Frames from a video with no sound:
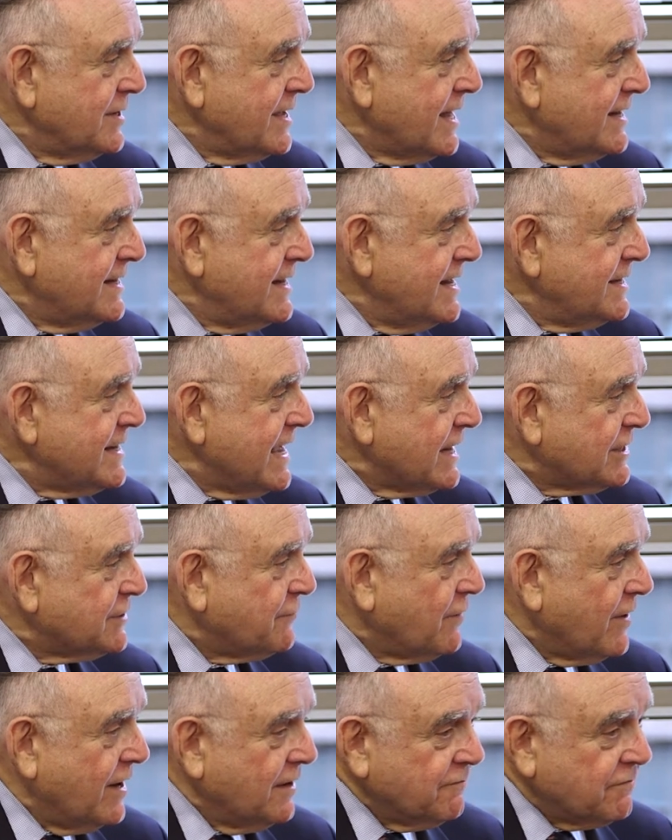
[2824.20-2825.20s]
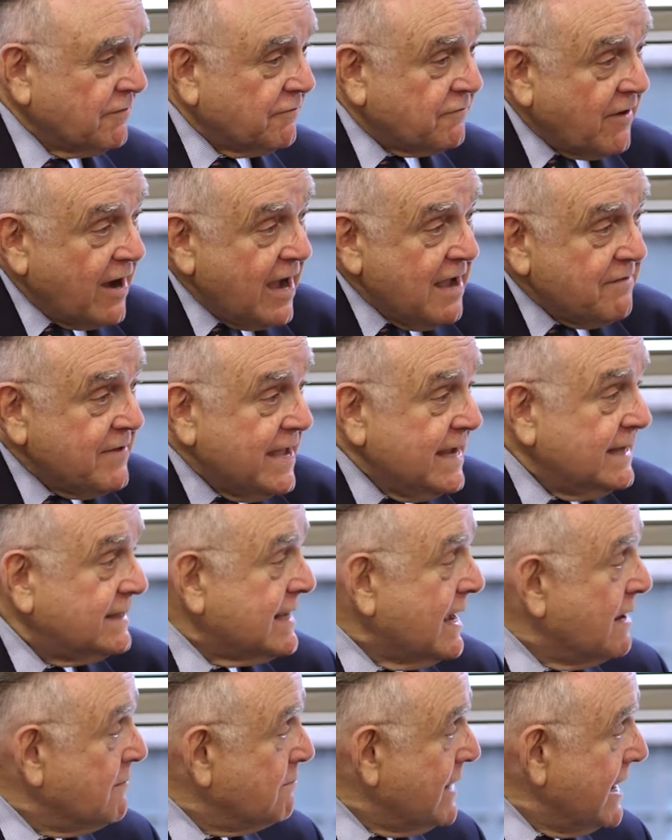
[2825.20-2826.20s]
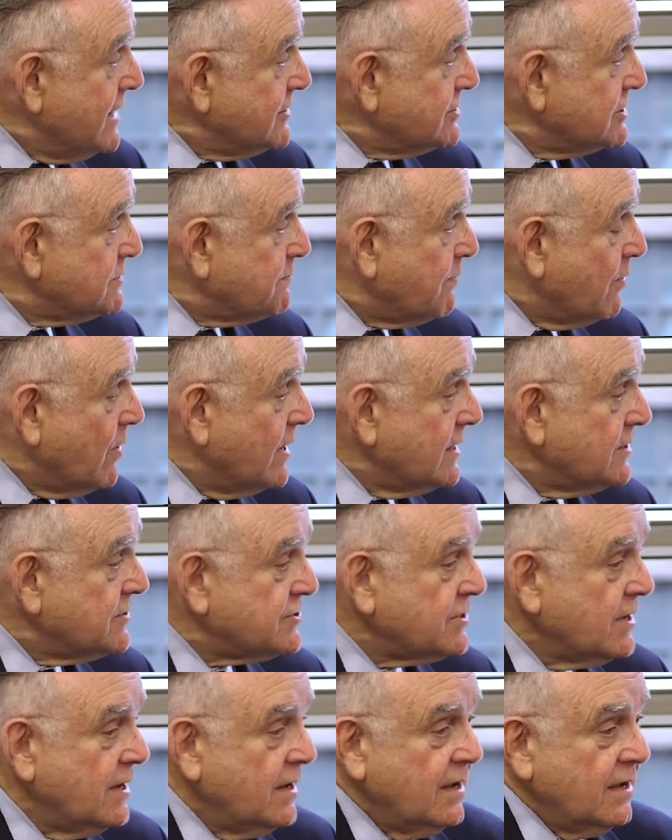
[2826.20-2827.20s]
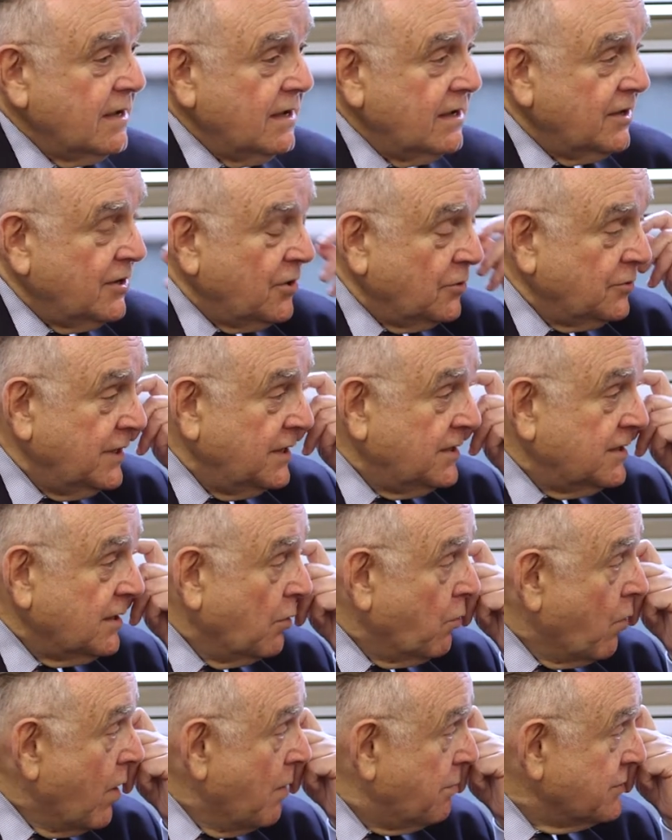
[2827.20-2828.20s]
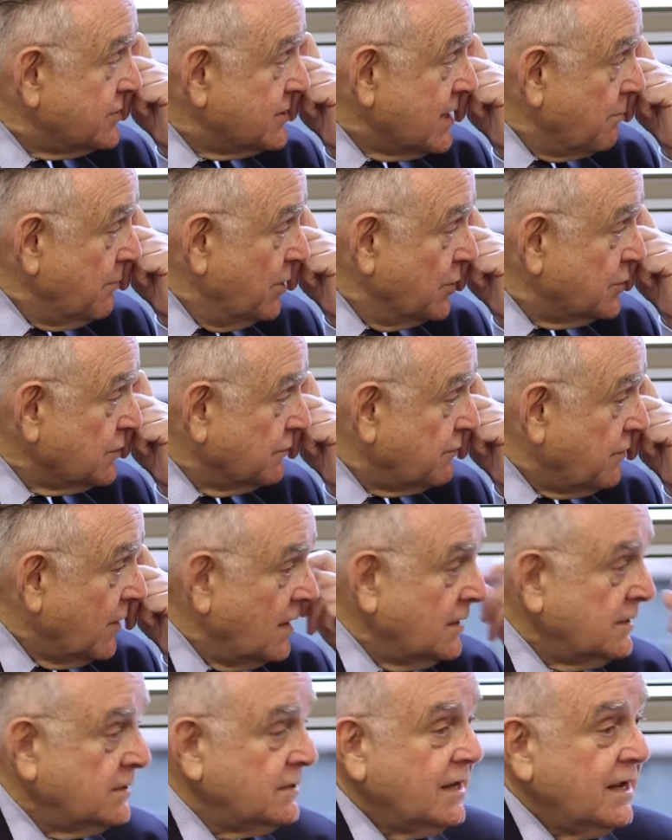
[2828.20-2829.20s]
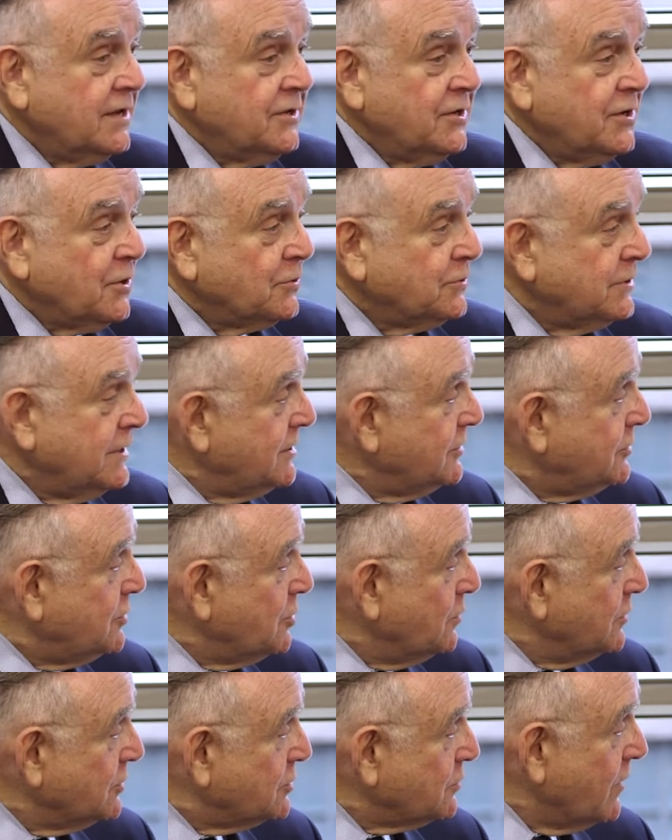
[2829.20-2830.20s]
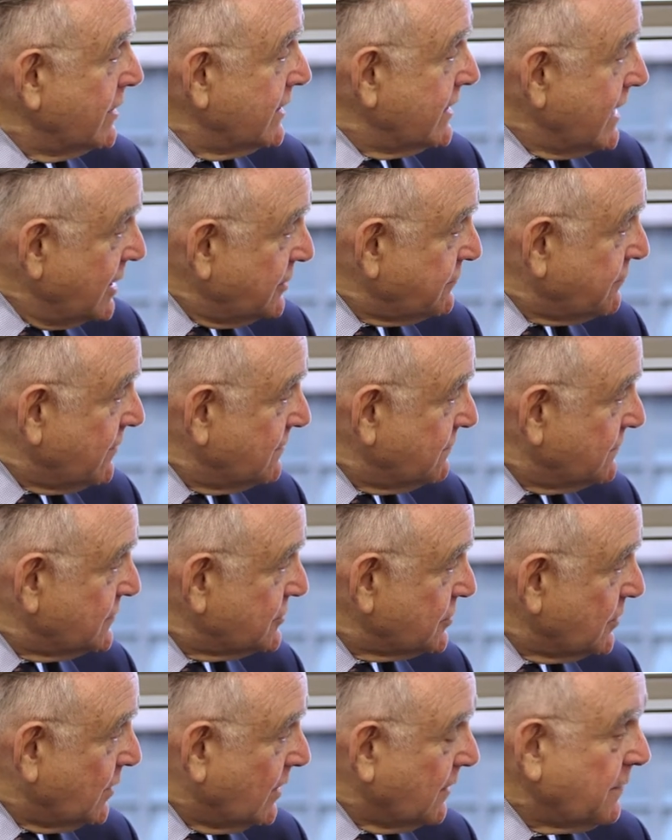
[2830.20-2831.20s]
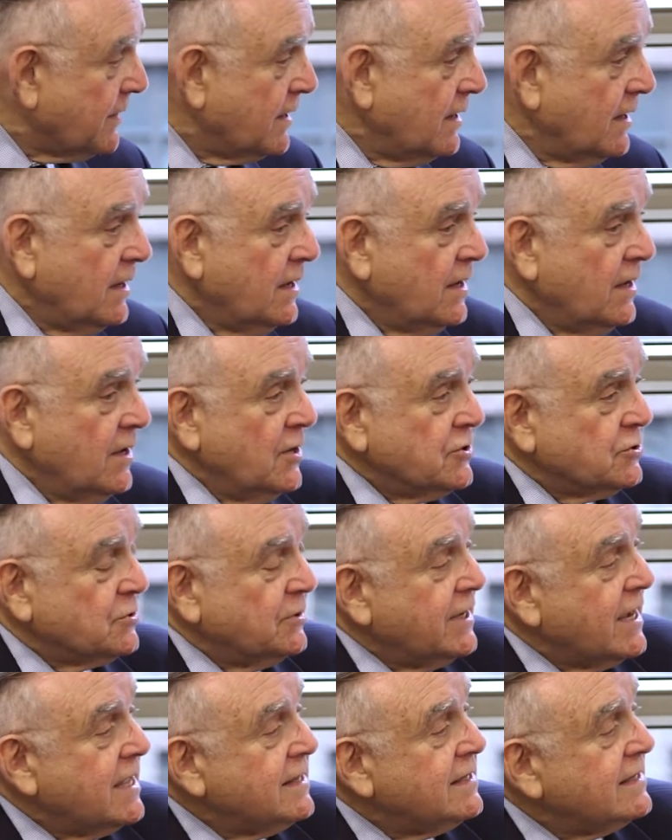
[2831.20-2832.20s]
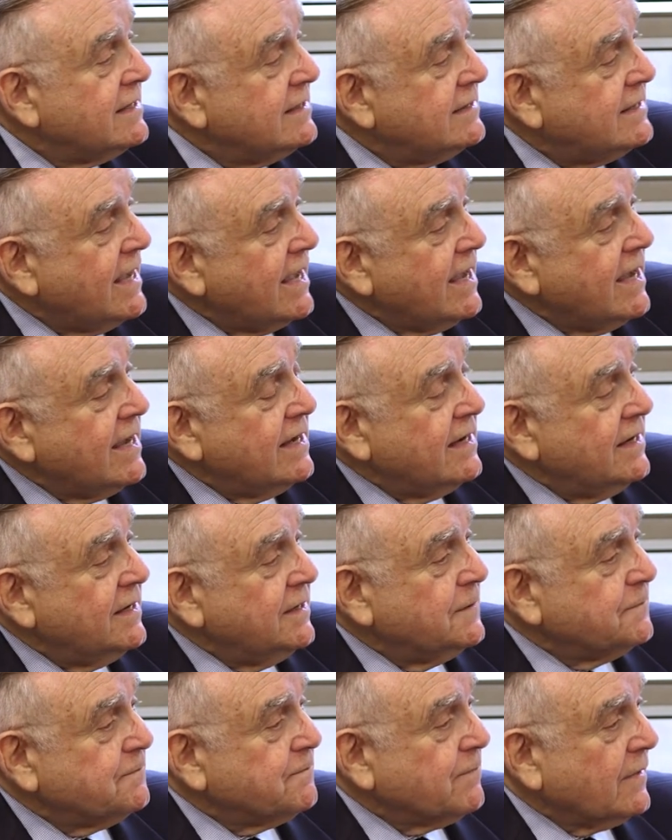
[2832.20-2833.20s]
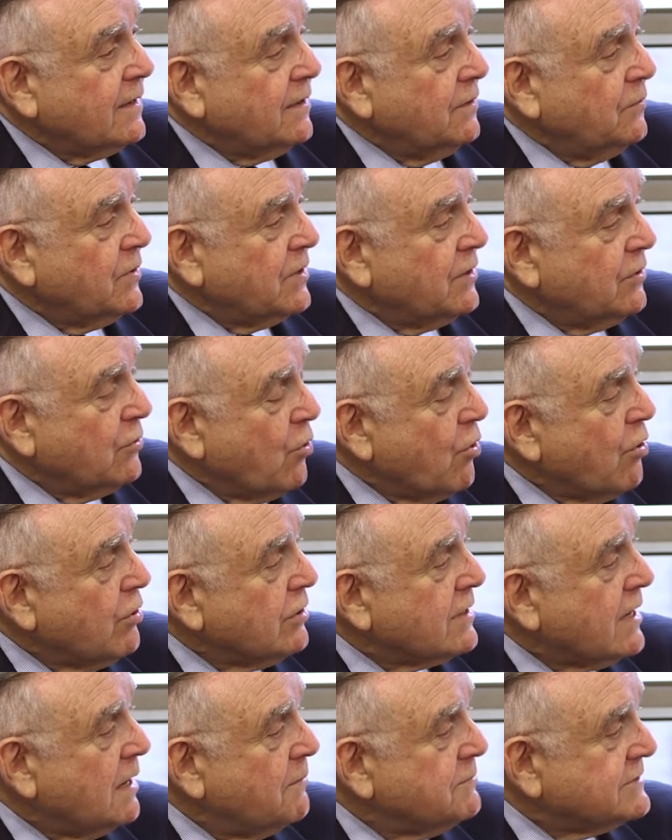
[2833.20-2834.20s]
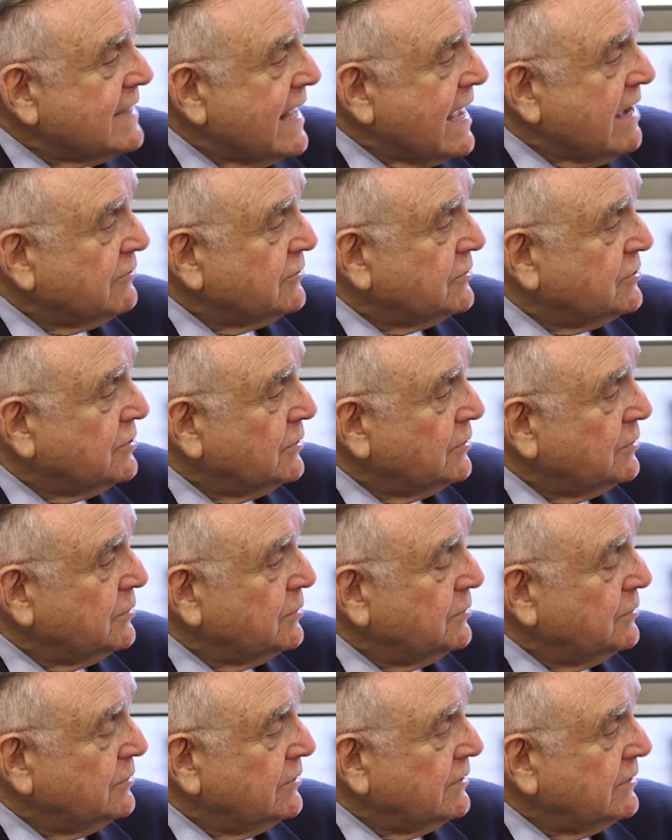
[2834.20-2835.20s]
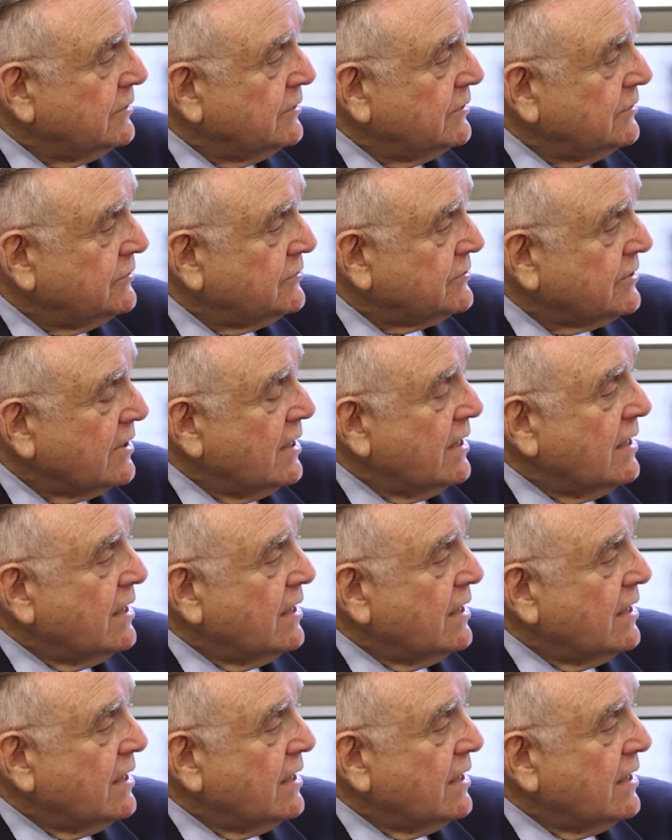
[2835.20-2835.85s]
can get an index fund for five, eight, ten basis points. You don't need a one percent mutual fund, and you don't need a two inch one hedge fund for sure. So at the end of the day, where it all comes down to is